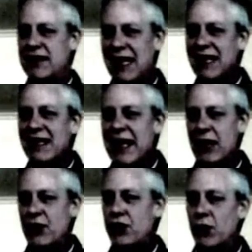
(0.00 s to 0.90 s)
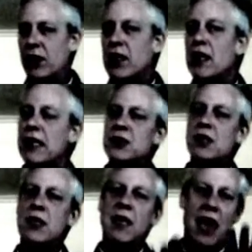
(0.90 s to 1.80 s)
That can't do it.
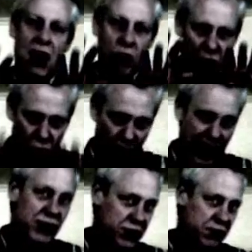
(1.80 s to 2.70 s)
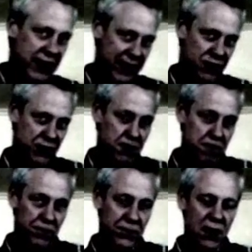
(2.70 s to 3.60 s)
Because I will grant you this.
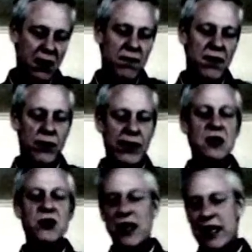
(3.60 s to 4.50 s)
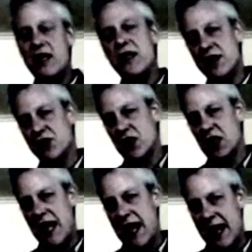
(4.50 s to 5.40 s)
There is in this
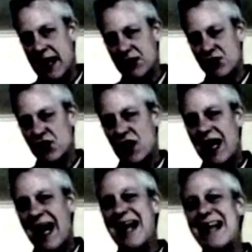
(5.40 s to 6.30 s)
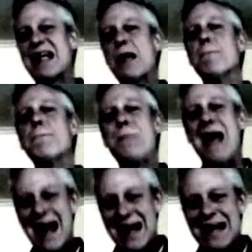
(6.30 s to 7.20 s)
class a
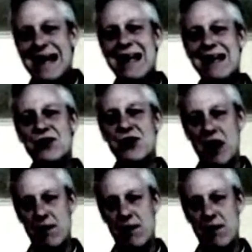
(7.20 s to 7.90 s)
compendious